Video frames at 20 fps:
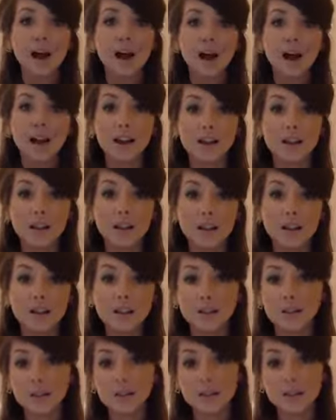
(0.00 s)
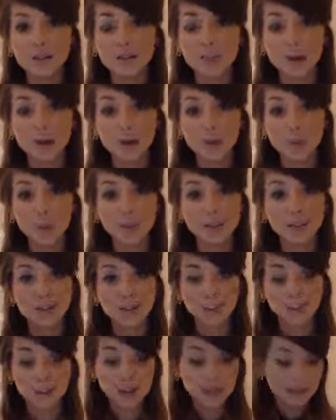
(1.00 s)
I like to use this one in the bath once
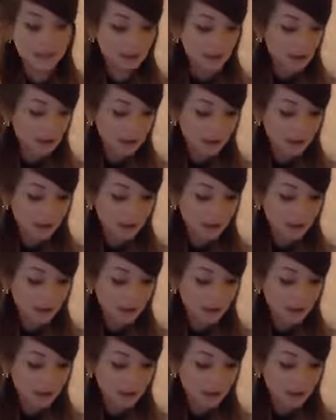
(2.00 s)
a week.